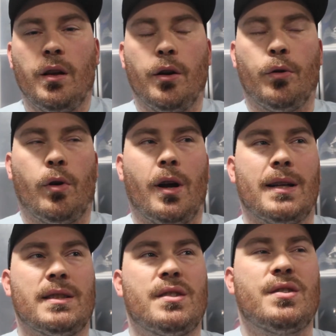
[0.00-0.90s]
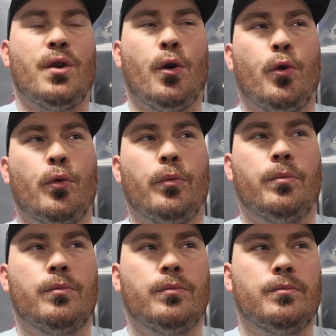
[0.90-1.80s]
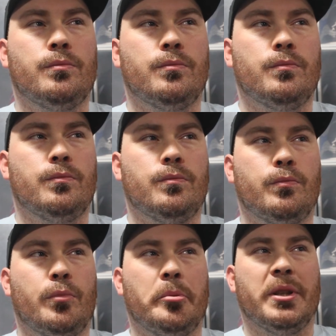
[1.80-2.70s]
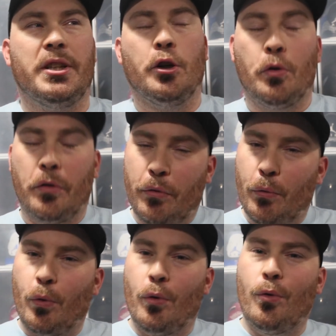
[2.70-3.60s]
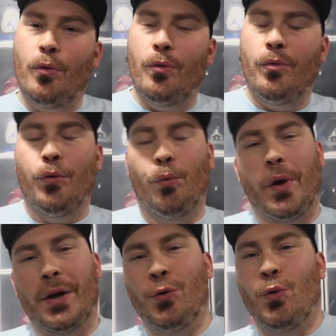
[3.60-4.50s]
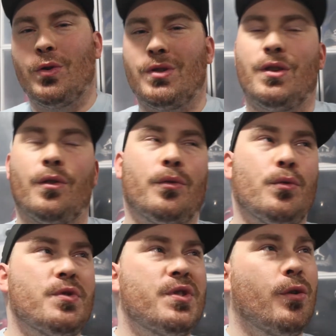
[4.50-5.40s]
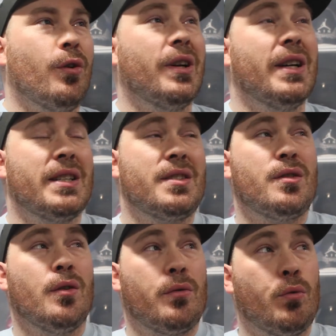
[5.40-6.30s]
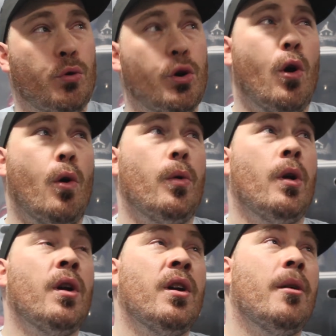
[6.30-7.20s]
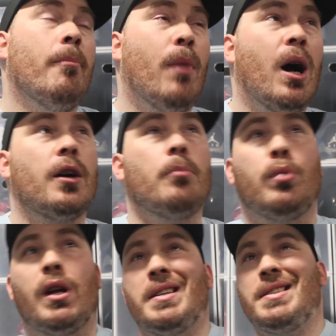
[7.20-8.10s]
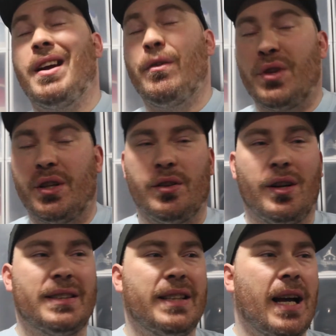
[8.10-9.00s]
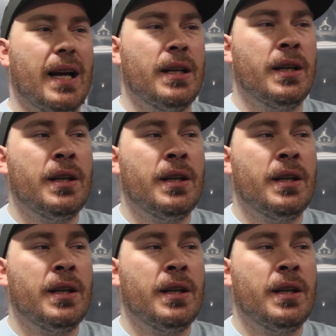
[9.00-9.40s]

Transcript: All right, so we've been going through the records, going through StockX, going through Goat, Marketplace, everything like that,